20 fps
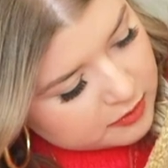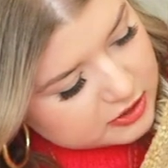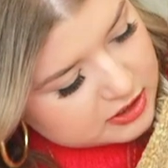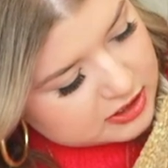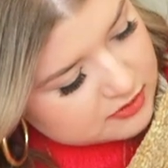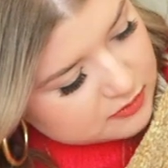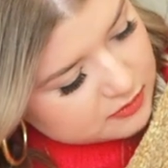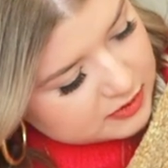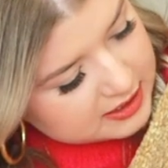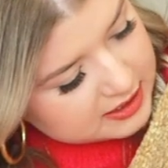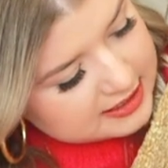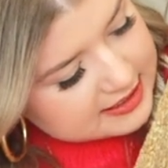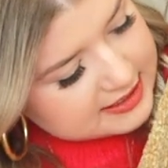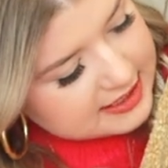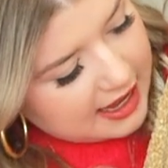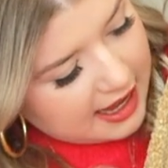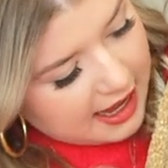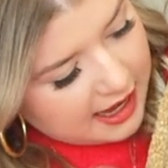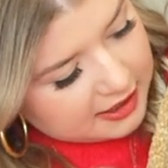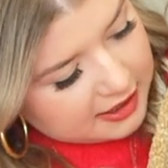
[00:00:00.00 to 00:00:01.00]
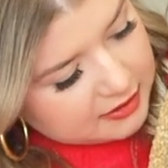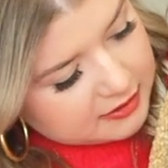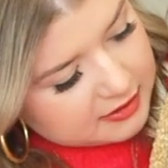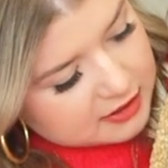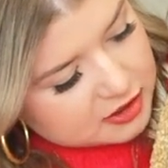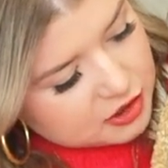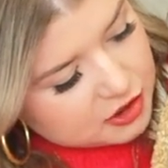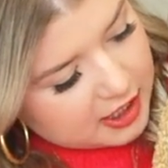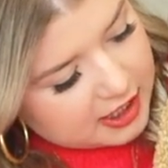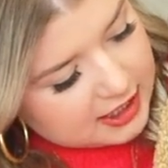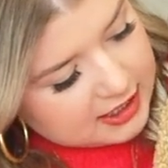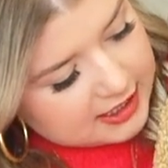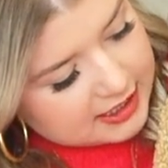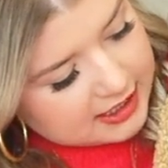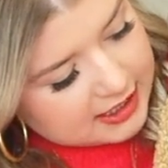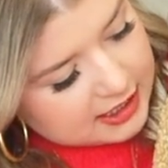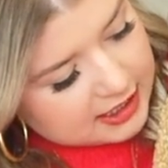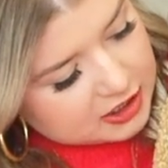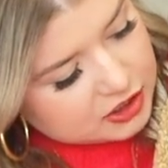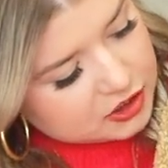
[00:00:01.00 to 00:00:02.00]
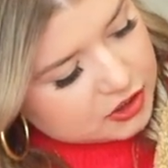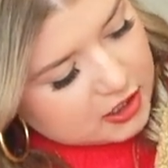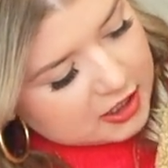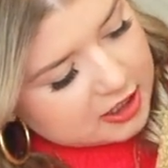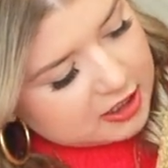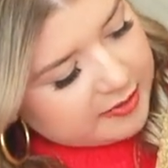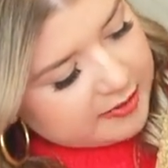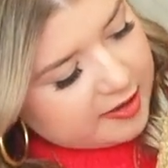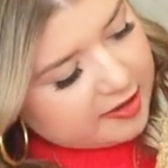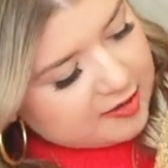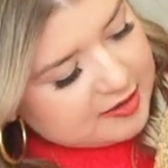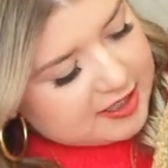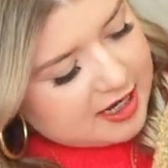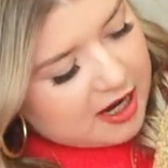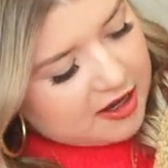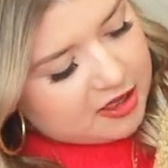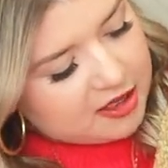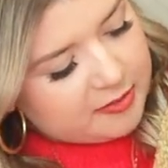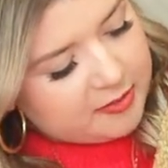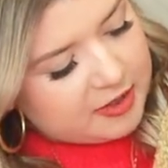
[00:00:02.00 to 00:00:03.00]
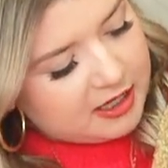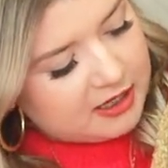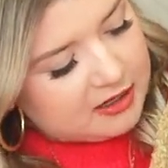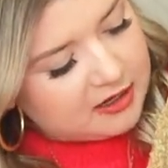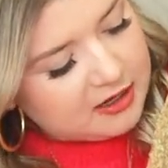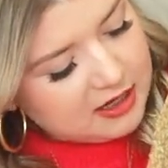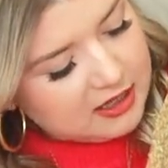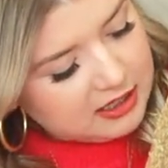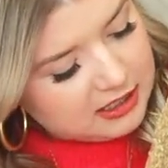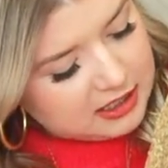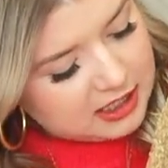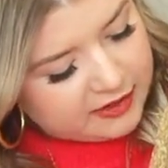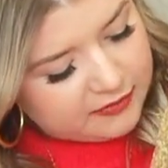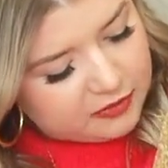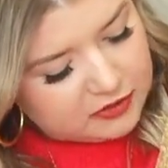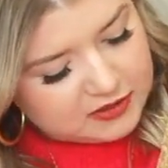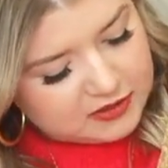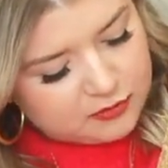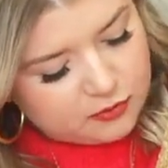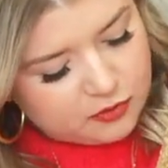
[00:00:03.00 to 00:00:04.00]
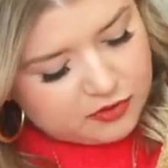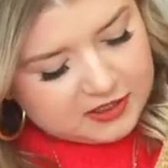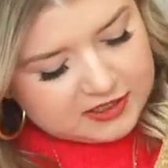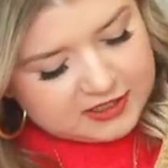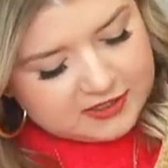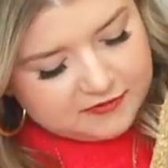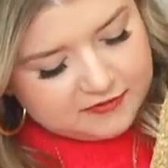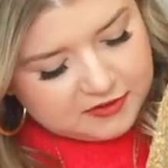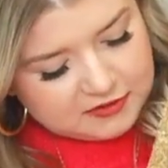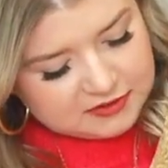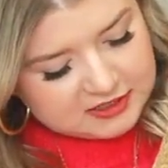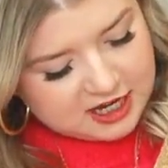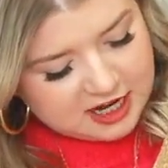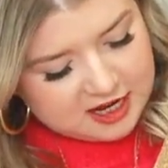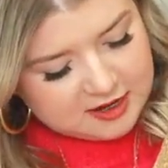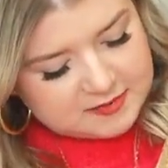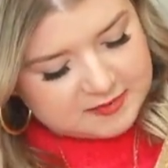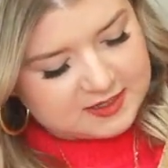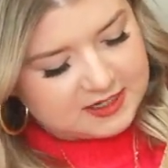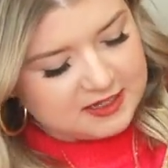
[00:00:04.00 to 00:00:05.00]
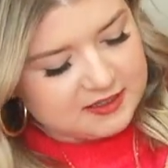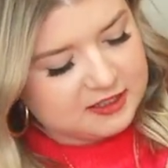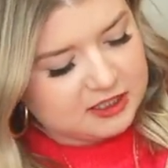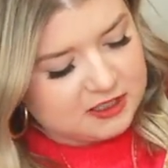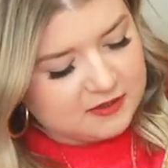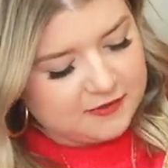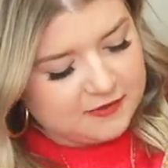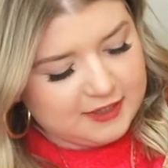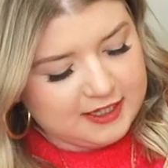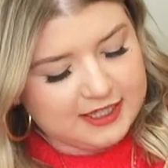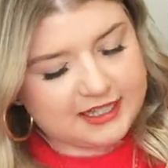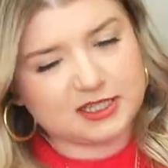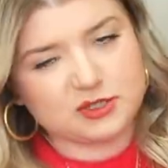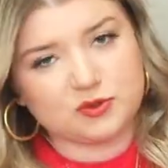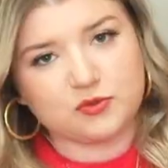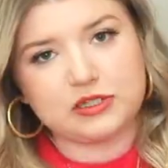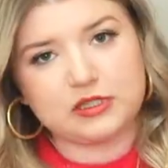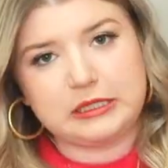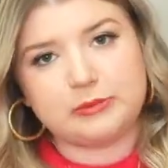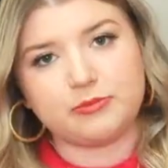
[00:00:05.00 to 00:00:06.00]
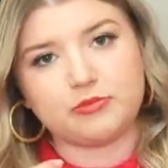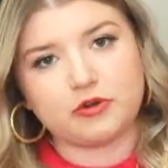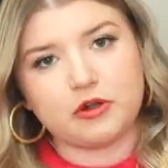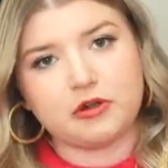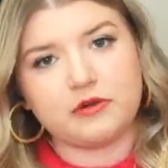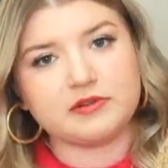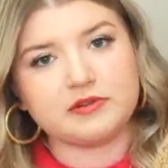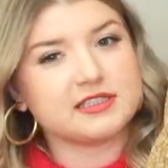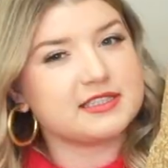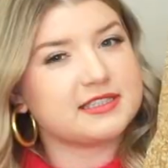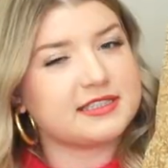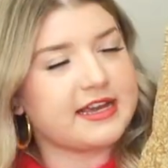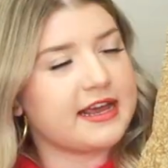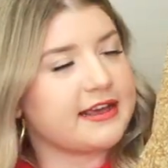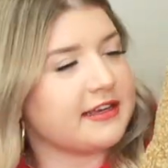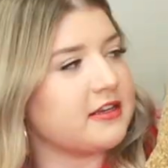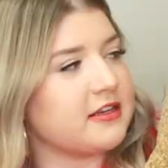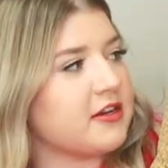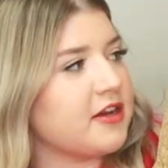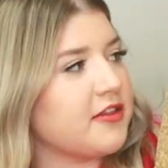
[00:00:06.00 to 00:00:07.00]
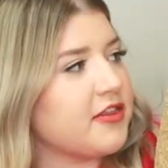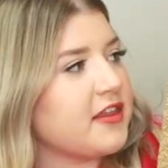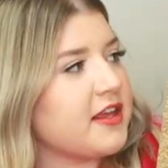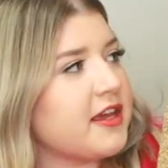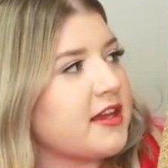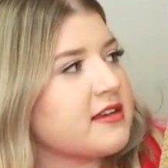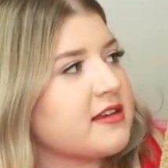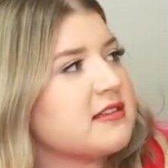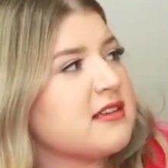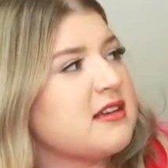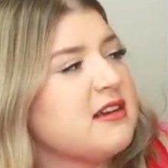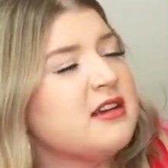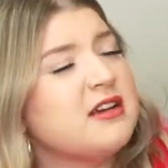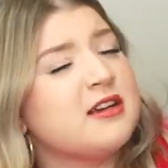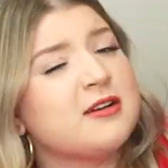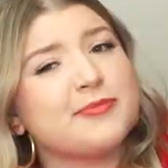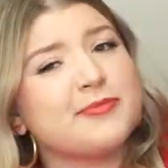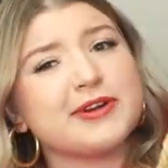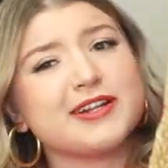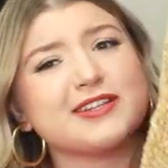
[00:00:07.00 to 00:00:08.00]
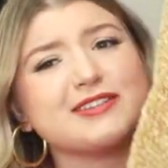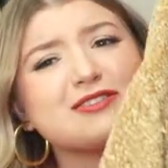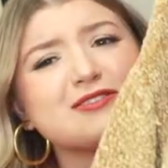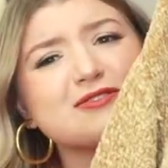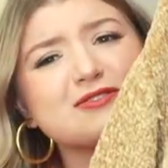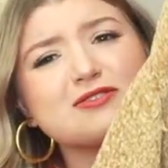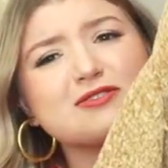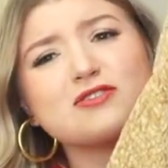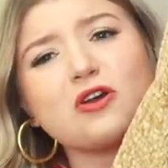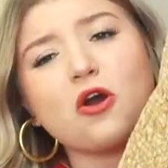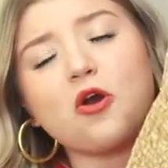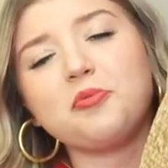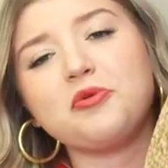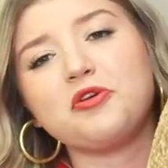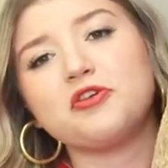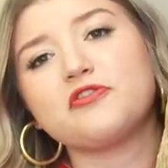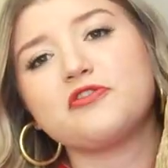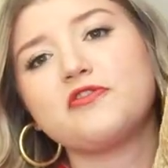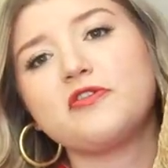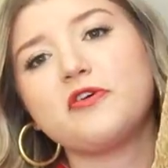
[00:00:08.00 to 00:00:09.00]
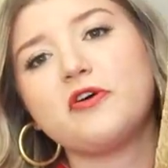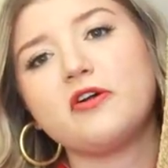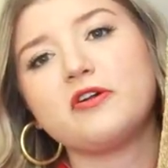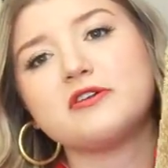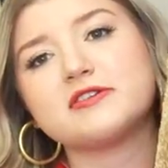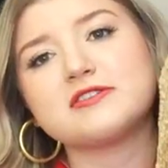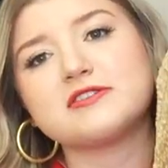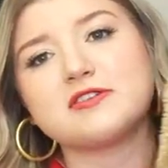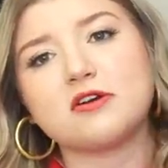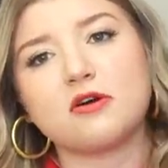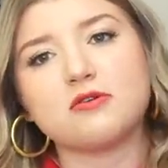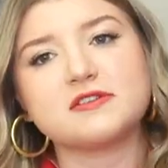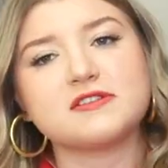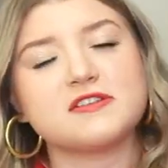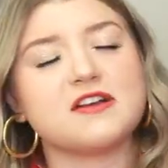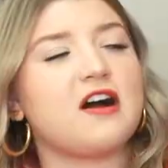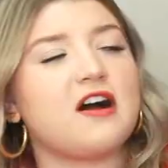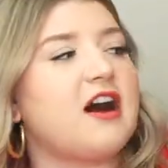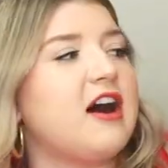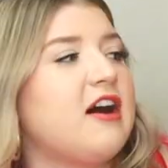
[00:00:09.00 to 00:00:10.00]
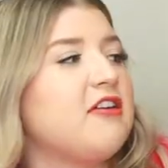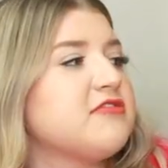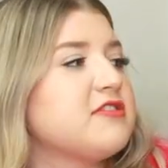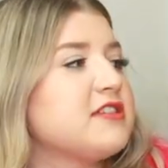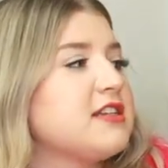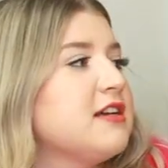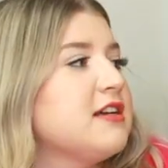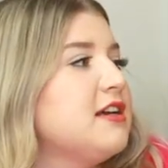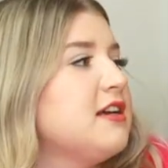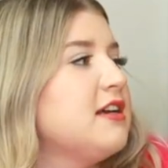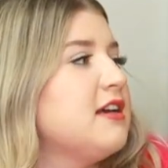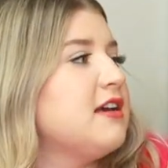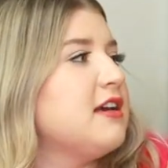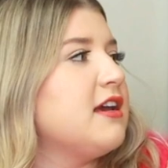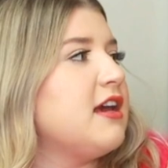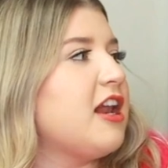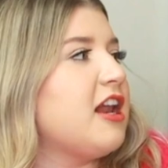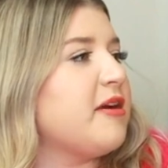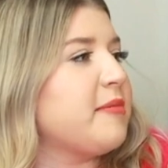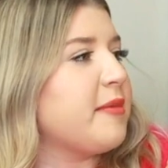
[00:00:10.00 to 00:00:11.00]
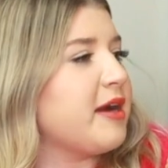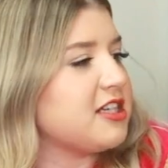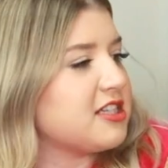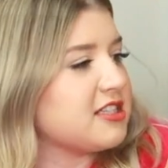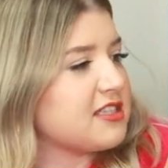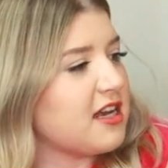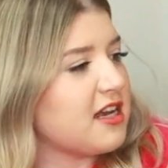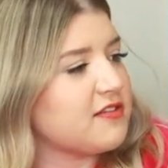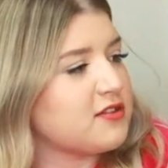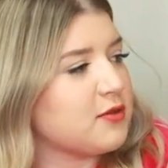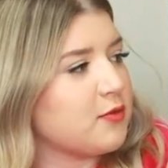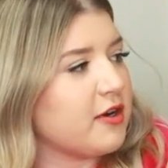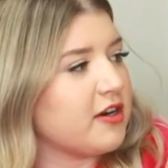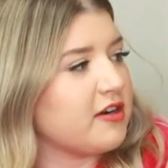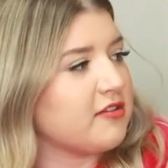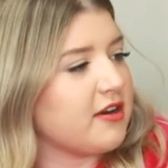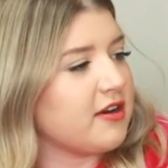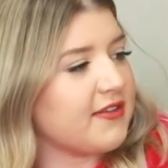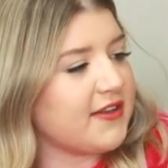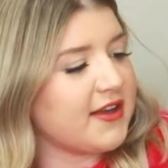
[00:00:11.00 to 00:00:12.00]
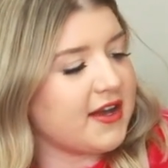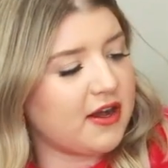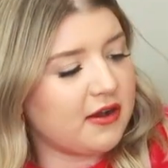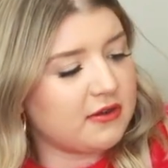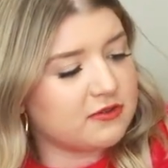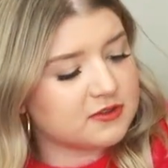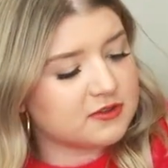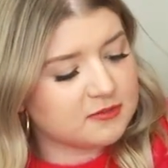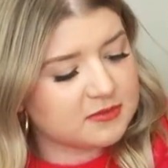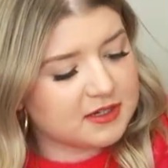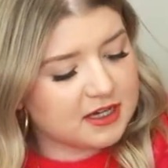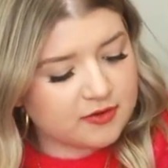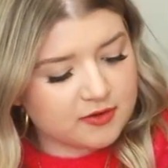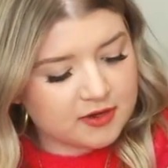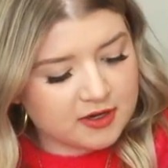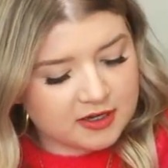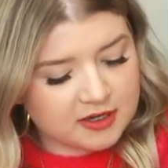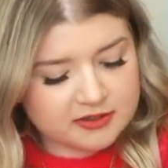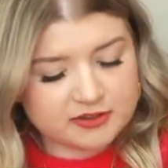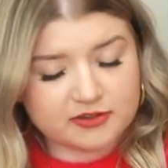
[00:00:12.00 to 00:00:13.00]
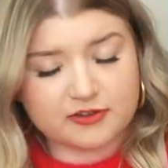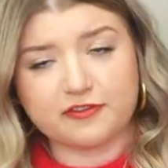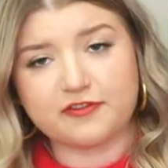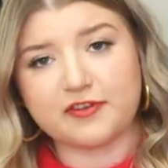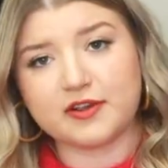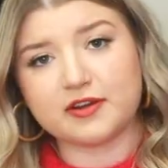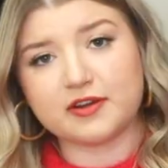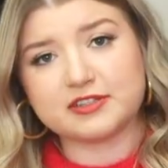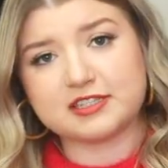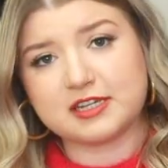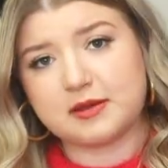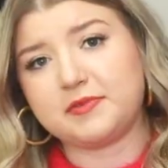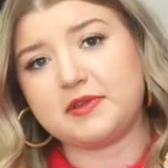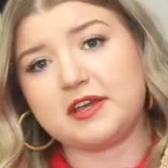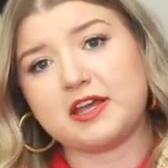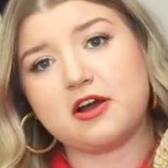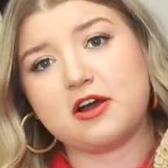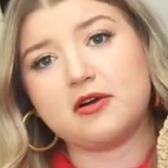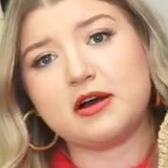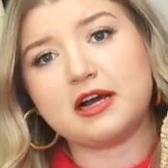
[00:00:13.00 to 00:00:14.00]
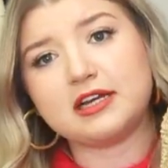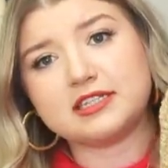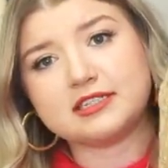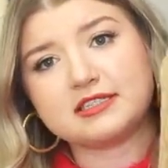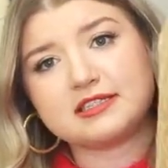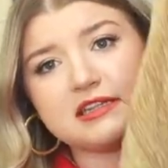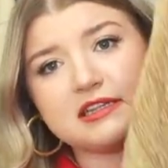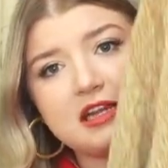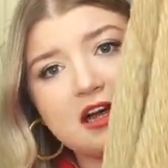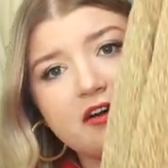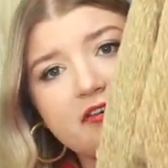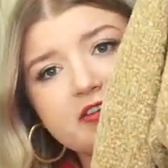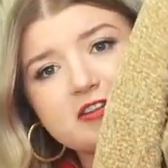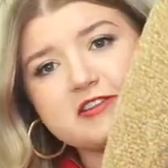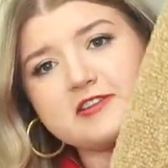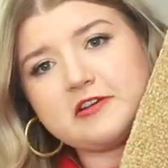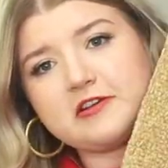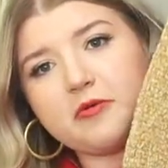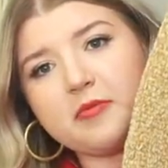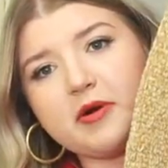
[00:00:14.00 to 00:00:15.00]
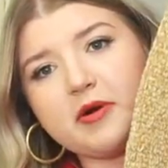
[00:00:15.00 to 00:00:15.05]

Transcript: which is really sad. You can try to like kind of straighten them out and tuck them in. I've only worn this a few times and I just feel like it's really prone to snagging on things, but it's so beautiful, so soft. And I might just have to wear it around the house from now on or figure something out. I just love it so